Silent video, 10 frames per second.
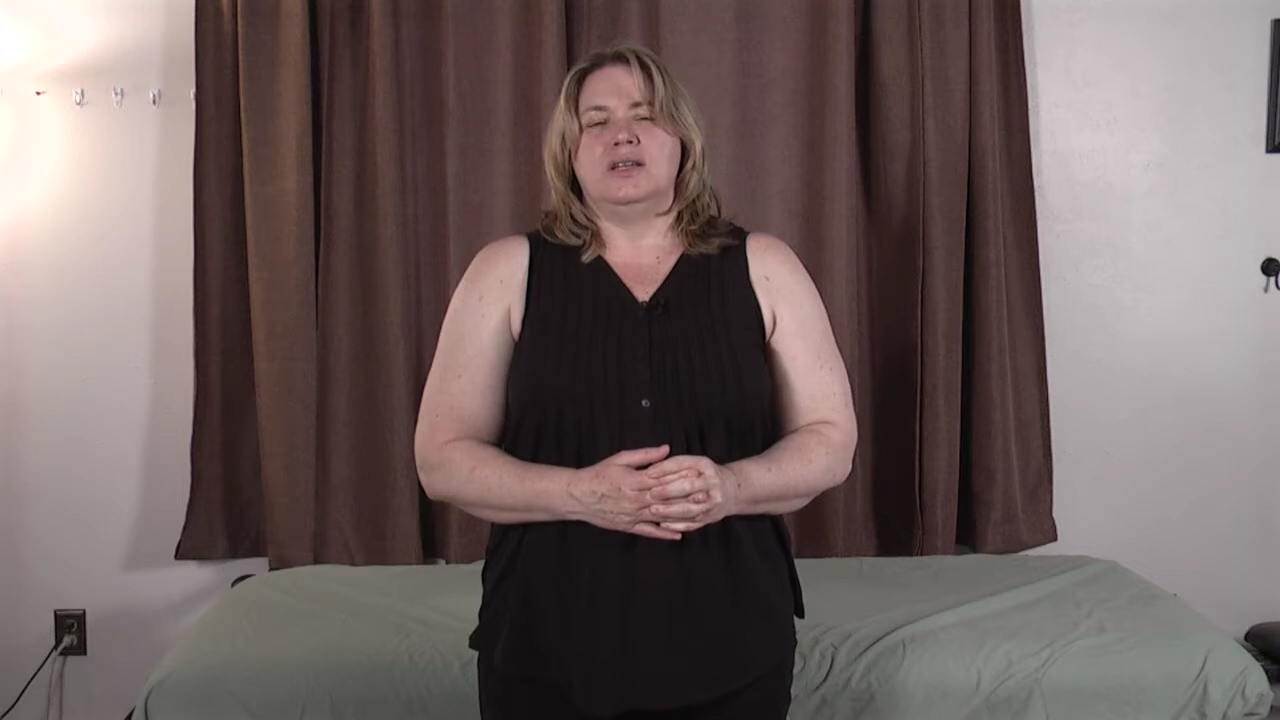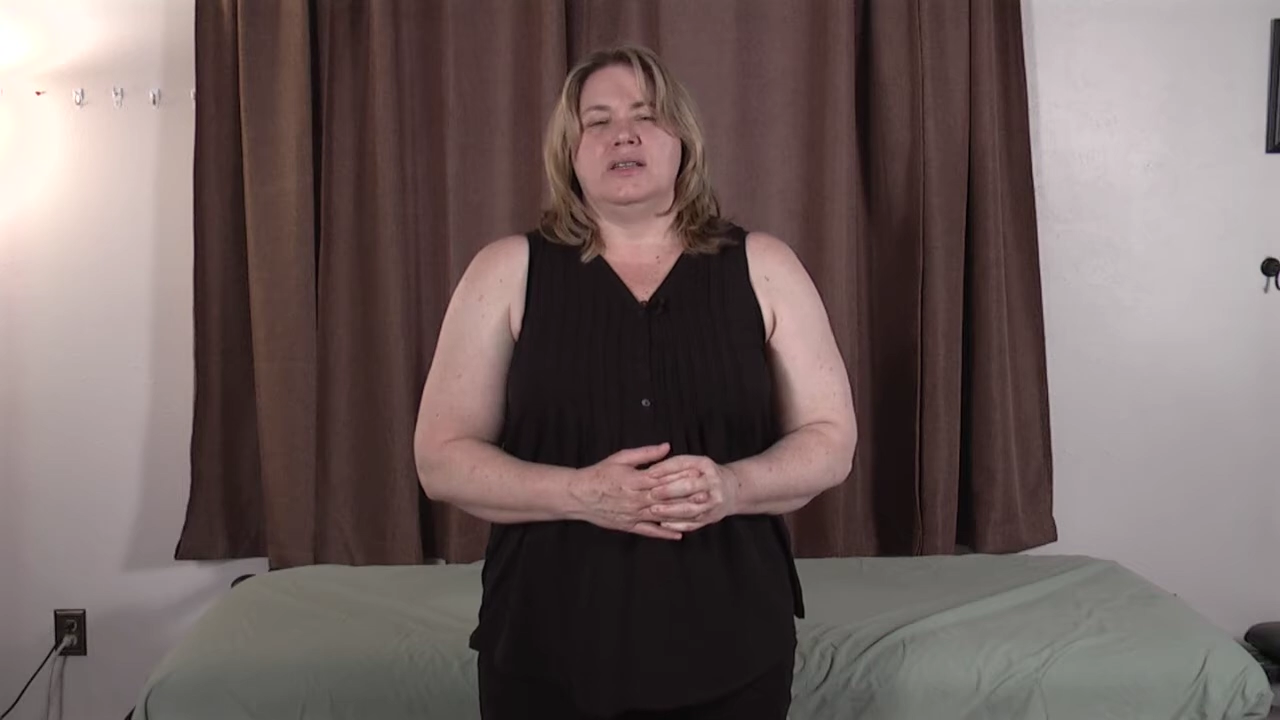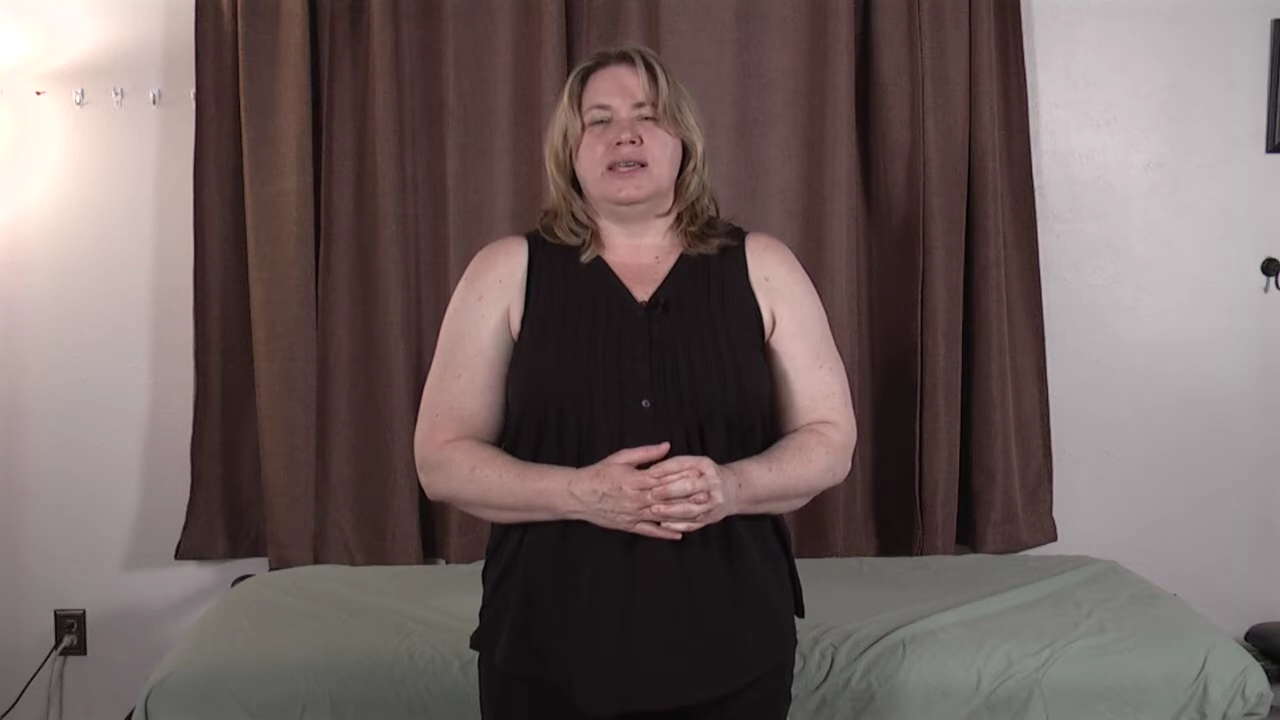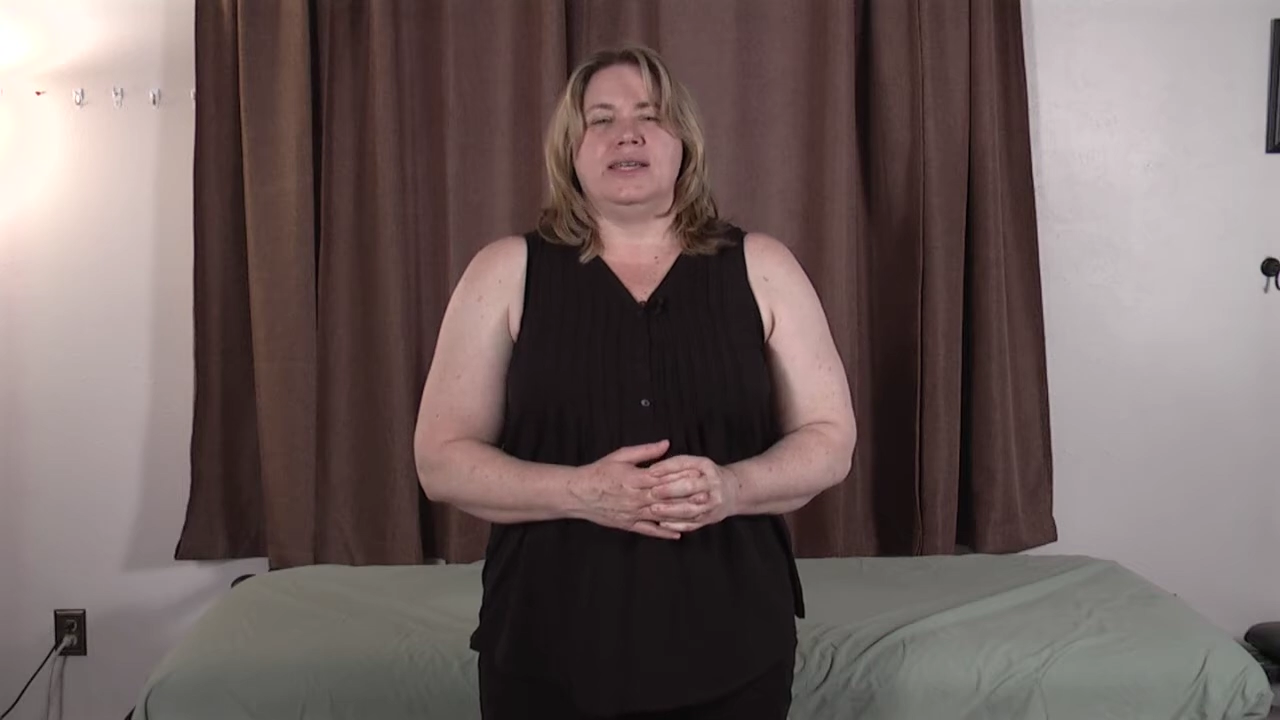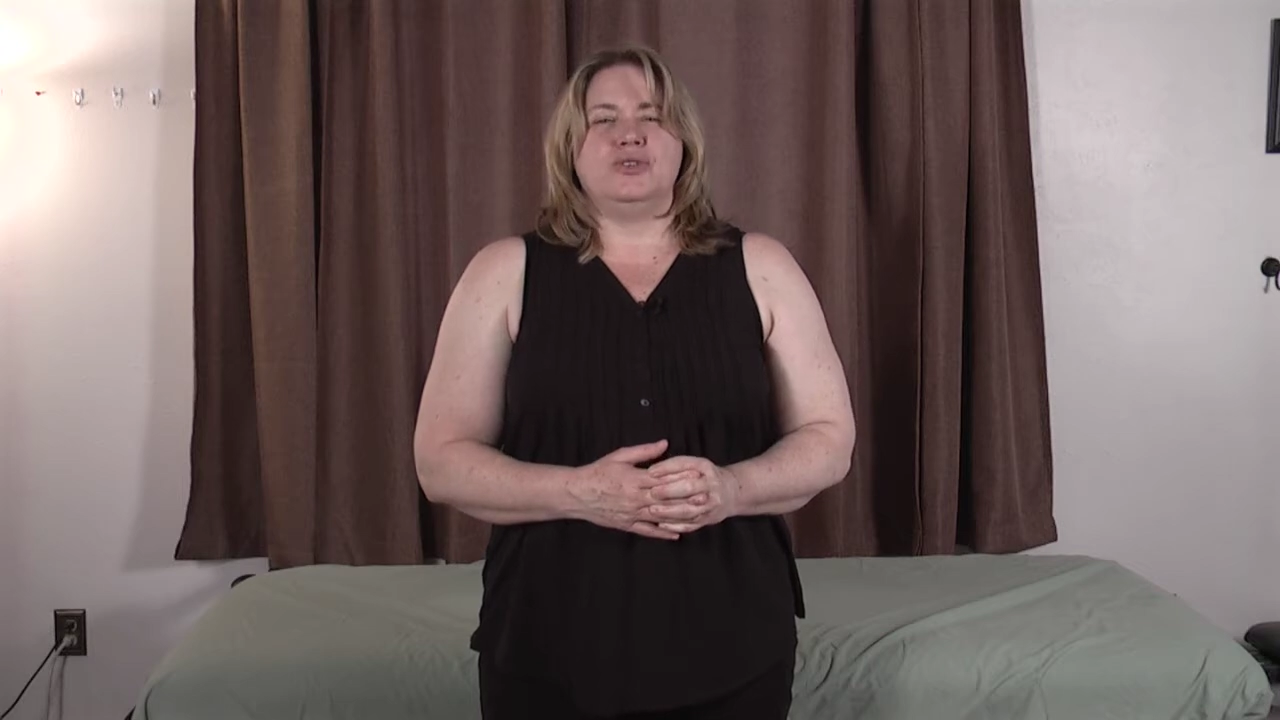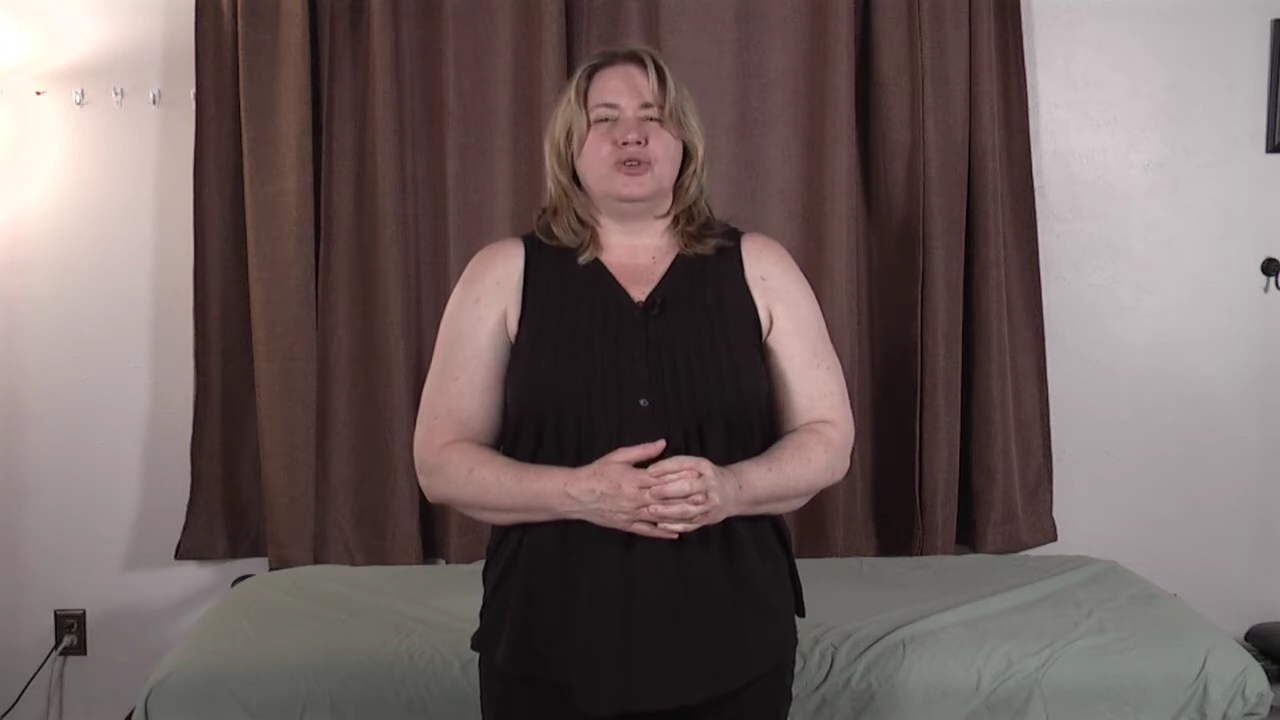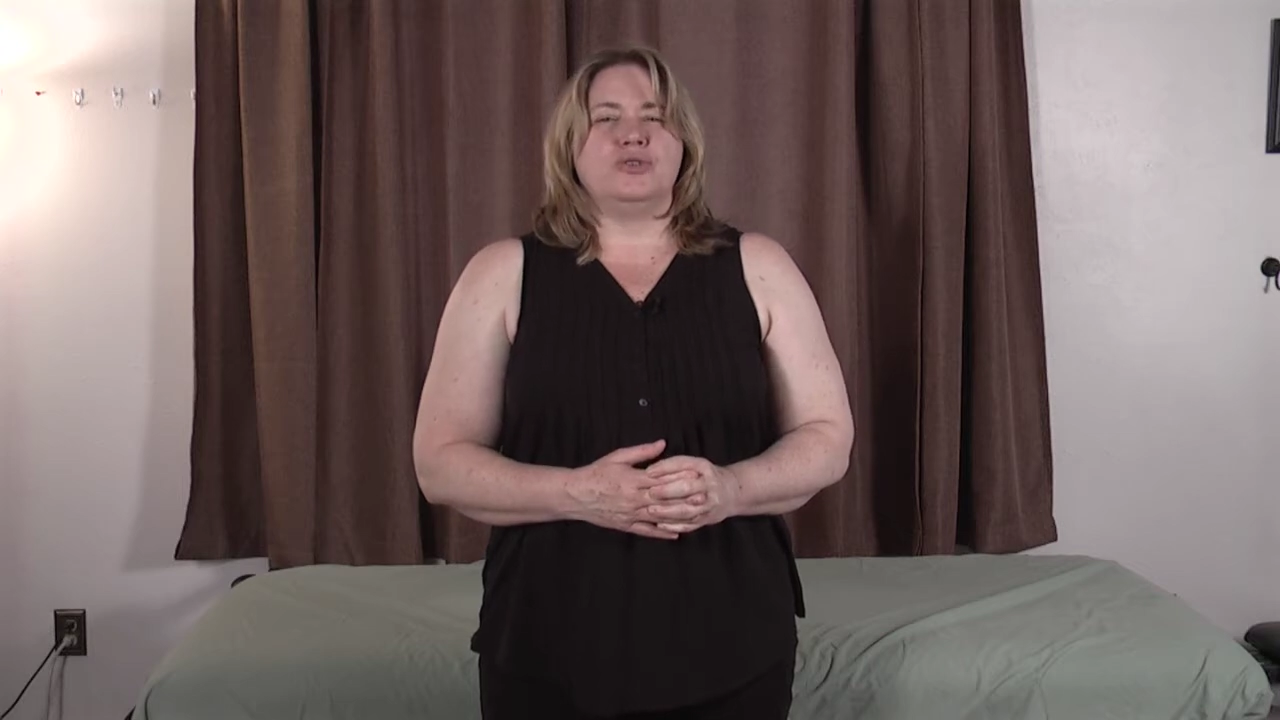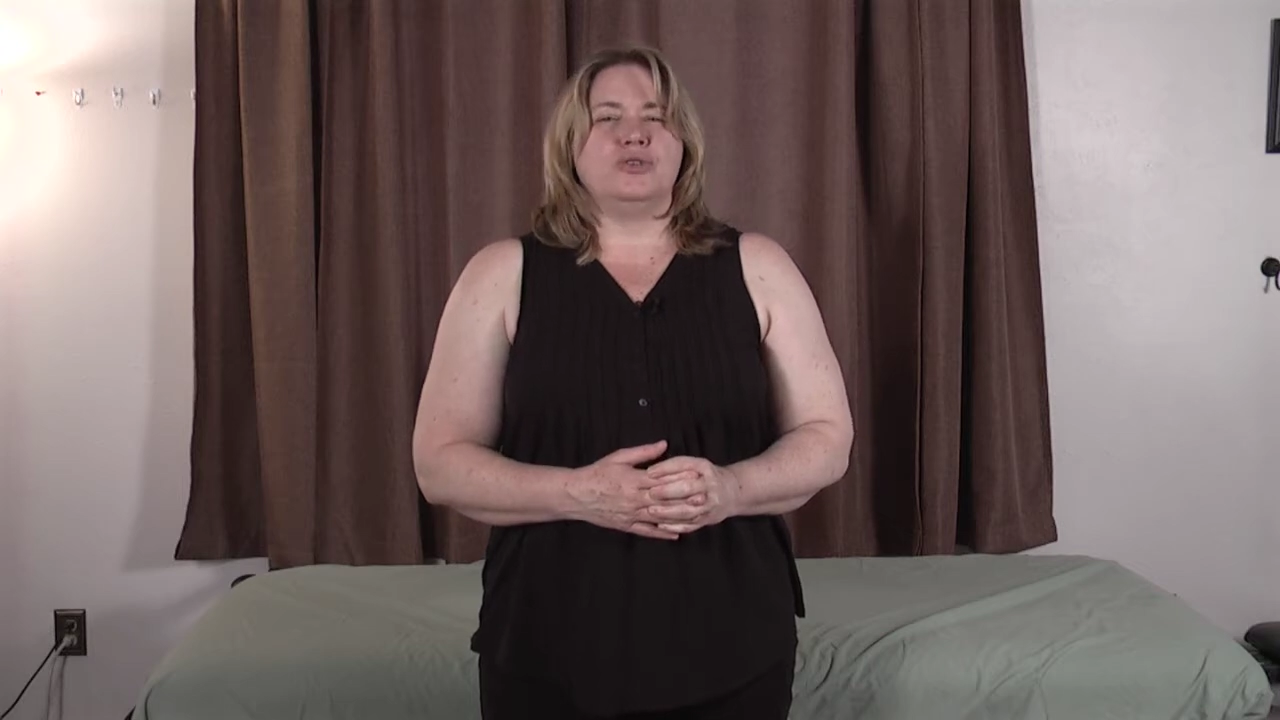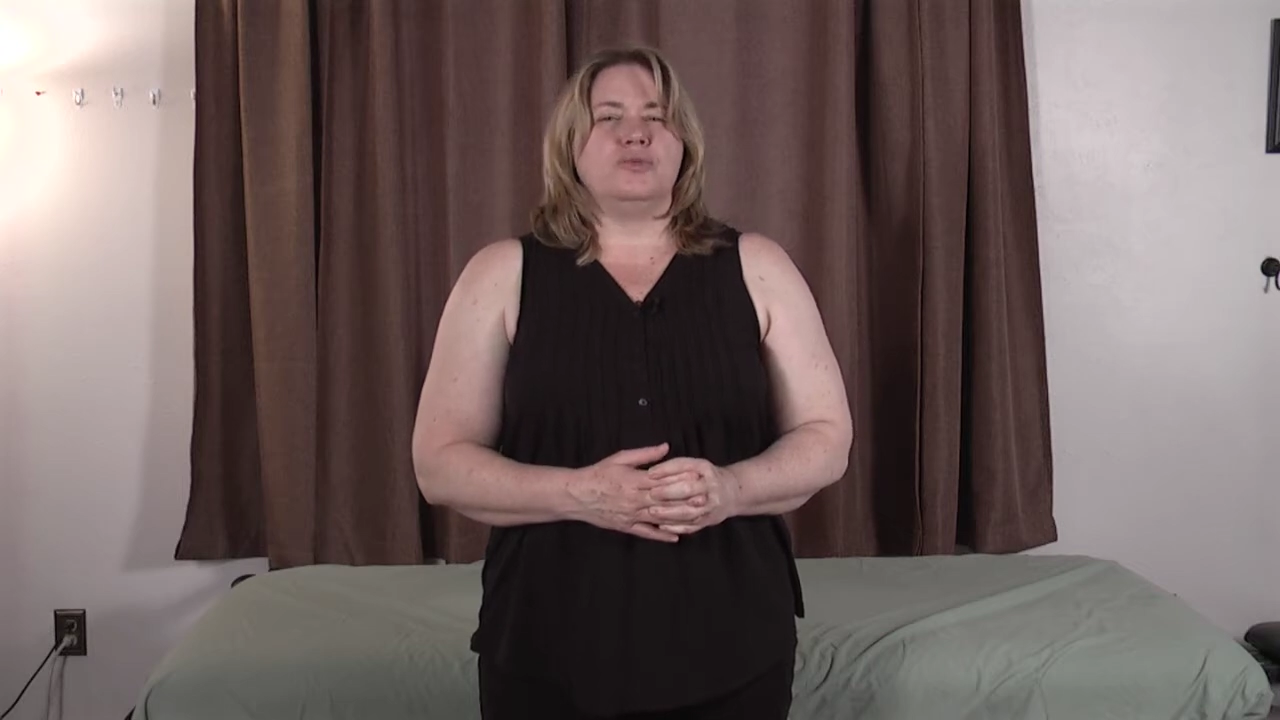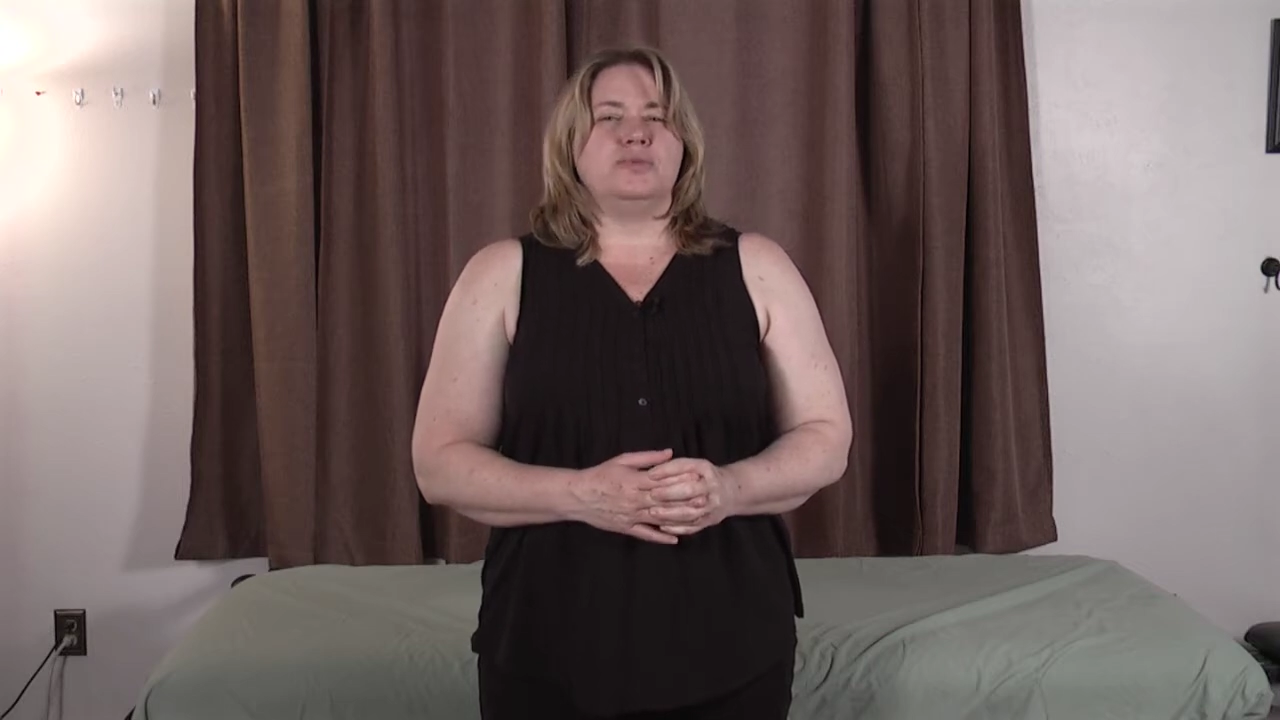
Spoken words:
The internal